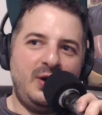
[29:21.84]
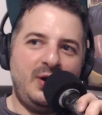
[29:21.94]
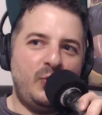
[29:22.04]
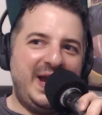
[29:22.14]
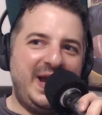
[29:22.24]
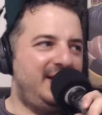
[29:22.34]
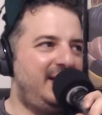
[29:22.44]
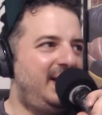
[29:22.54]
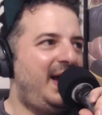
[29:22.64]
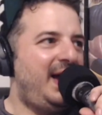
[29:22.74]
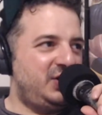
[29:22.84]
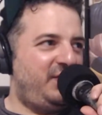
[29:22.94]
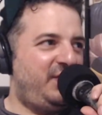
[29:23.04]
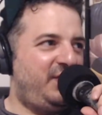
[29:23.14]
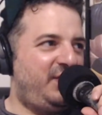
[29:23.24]
action figure /
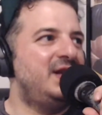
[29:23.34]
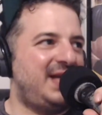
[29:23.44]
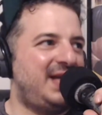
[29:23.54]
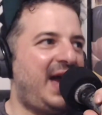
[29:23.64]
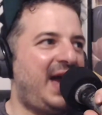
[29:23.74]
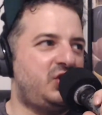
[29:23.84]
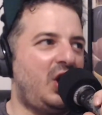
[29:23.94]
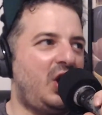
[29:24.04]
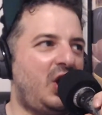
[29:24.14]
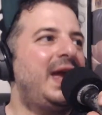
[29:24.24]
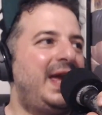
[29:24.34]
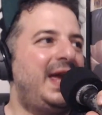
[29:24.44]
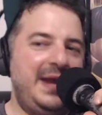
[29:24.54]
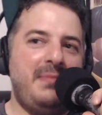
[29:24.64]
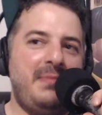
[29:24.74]
TV show, in
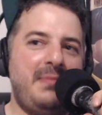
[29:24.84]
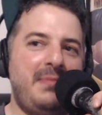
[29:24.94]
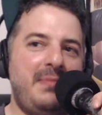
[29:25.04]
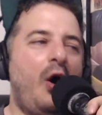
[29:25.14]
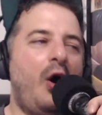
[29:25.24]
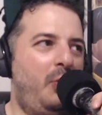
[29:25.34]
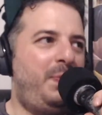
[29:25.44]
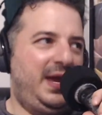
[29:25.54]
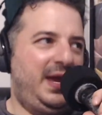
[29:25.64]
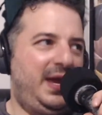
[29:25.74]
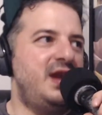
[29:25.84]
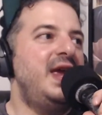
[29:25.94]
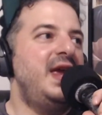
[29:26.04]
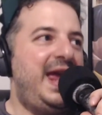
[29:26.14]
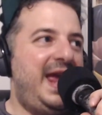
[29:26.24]
my opinion
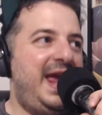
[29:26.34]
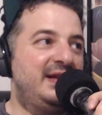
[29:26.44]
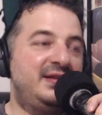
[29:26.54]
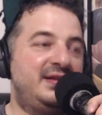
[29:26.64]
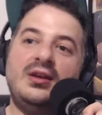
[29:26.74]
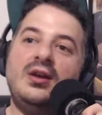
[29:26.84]
is